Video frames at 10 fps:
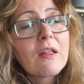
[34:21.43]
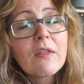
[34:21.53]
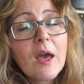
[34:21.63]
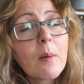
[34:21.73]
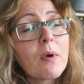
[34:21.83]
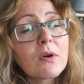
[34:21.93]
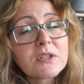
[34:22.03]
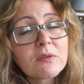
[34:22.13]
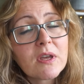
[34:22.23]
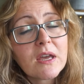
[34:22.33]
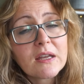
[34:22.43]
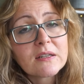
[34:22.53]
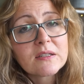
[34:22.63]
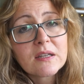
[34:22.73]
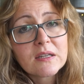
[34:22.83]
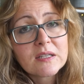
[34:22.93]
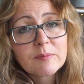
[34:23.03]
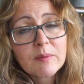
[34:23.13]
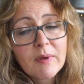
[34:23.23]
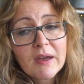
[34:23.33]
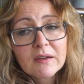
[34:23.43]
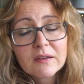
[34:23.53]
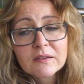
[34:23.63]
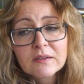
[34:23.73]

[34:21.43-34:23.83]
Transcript: They are bored out their heads, they need to be back.